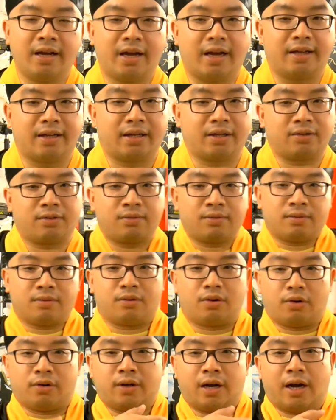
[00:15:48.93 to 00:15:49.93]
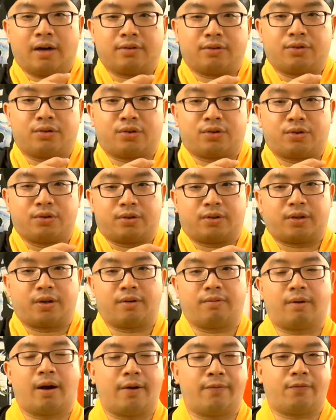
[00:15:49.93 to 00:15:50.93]
and then learn how to shoot
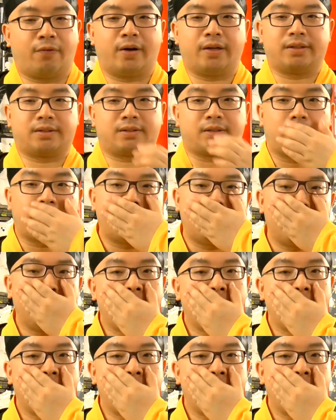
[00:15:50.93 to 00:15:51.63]
their rifle and stuff.